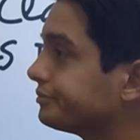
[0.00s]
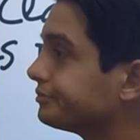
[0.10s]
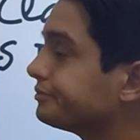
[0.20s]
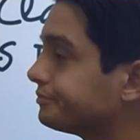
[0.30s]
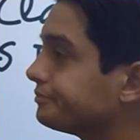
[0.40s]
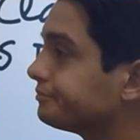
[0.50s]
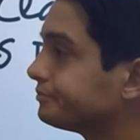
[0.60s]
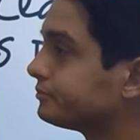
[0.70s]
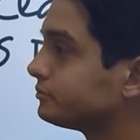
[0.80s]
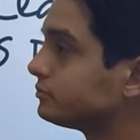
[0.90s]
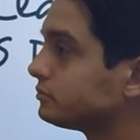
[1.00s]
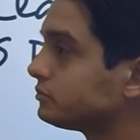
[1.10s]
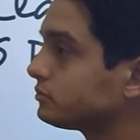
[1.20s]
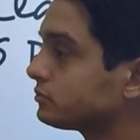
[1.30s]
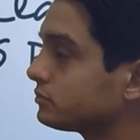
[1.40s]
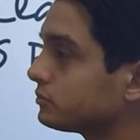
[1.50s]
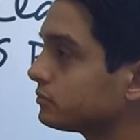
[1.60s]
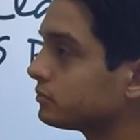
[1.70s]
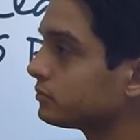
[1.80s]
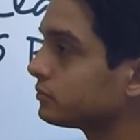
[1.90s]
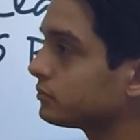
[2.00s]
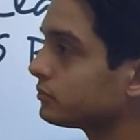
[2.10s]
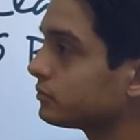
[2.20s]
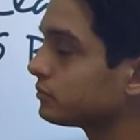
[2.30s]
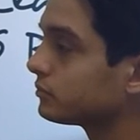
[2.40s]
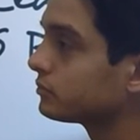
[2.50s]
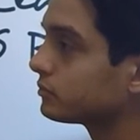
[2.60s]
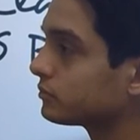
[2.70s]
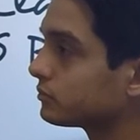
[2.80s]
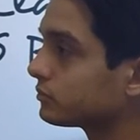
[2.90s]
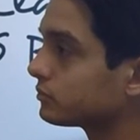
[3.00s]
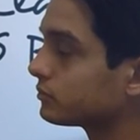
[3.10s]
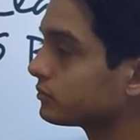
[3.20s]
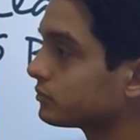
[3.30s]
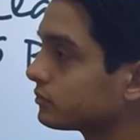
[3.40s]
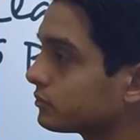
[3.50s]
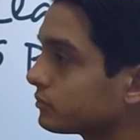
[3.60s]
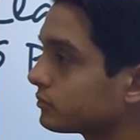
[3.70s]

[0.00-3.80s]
No words are spoken by the person on screen.